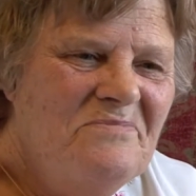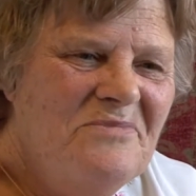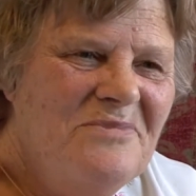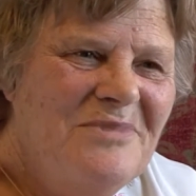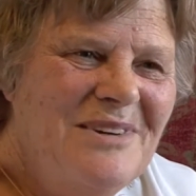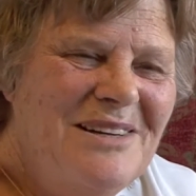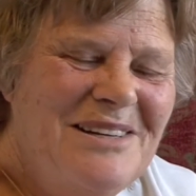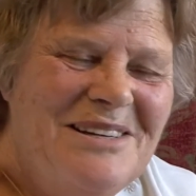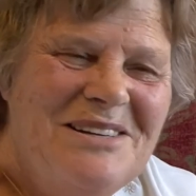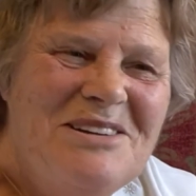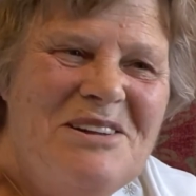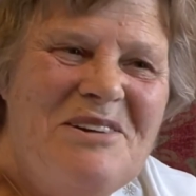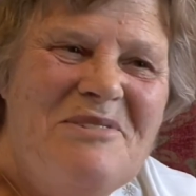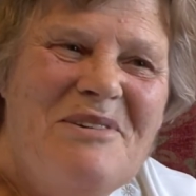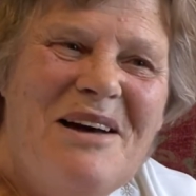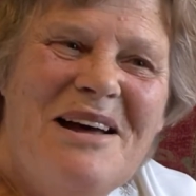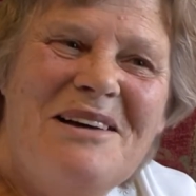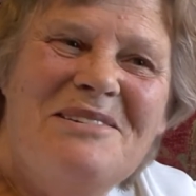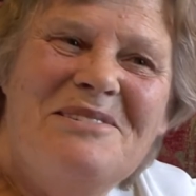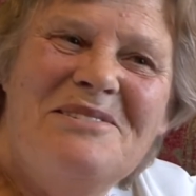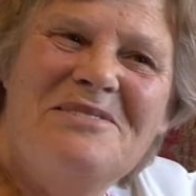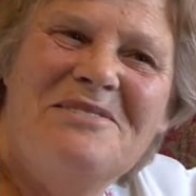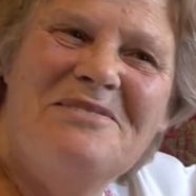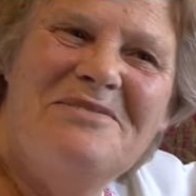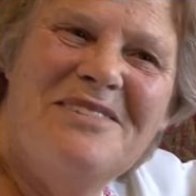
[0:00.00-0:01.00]
We didn't go
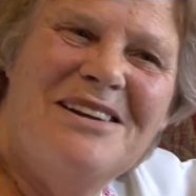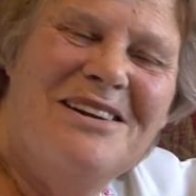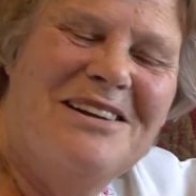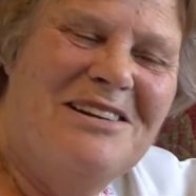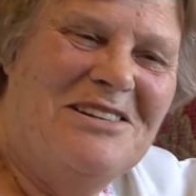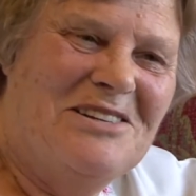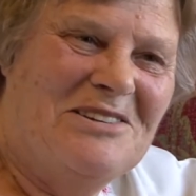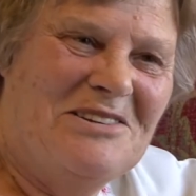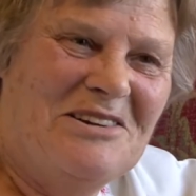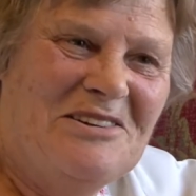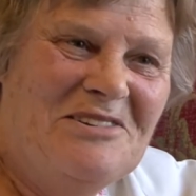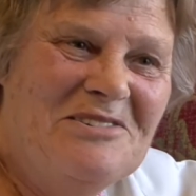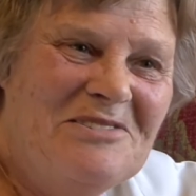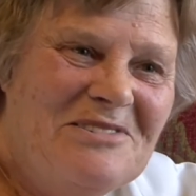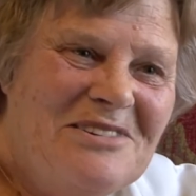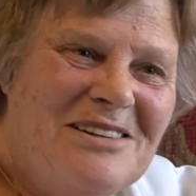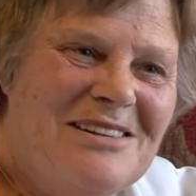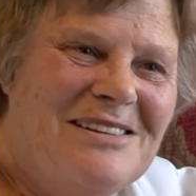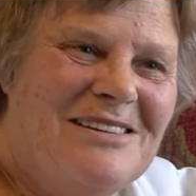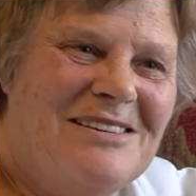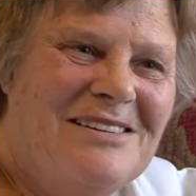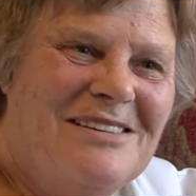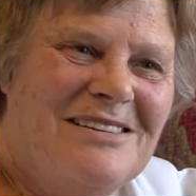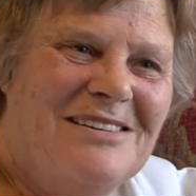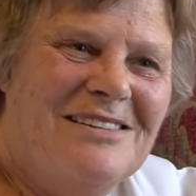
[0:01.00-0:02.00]
out of the village a
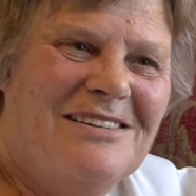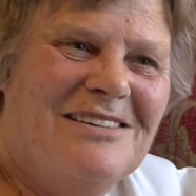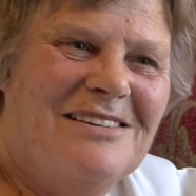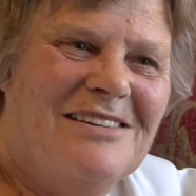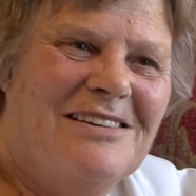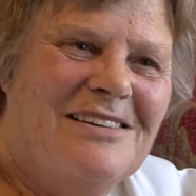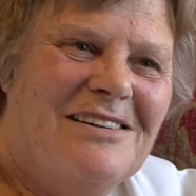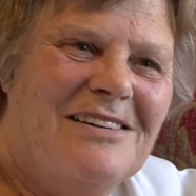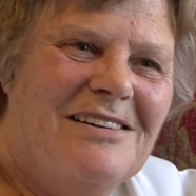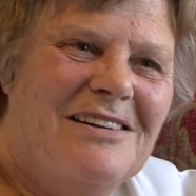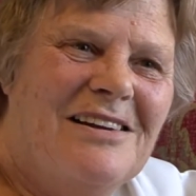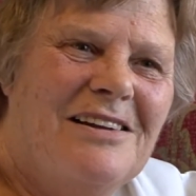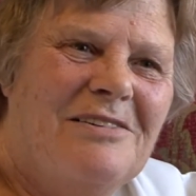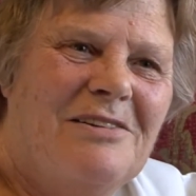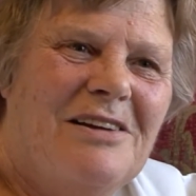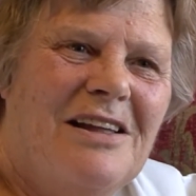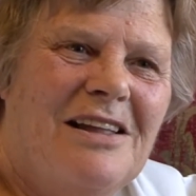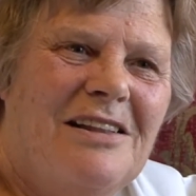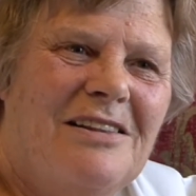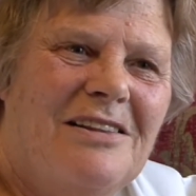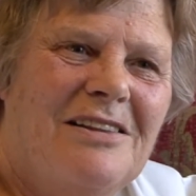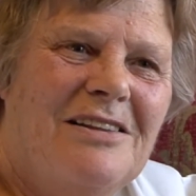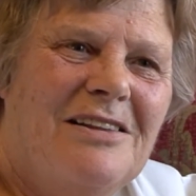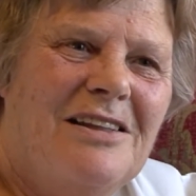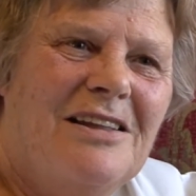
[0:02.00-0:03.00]
lot
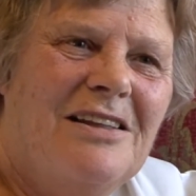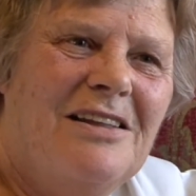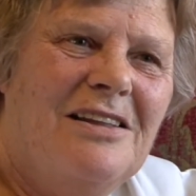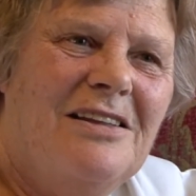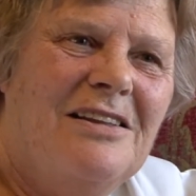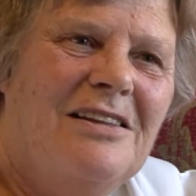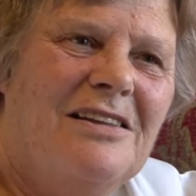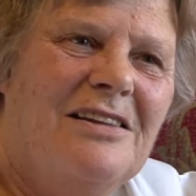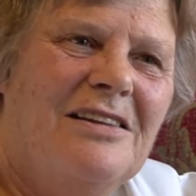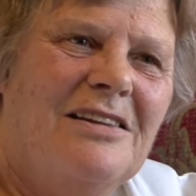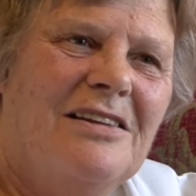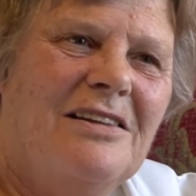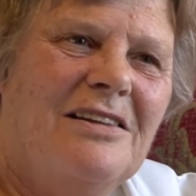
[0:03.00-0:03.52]
normally.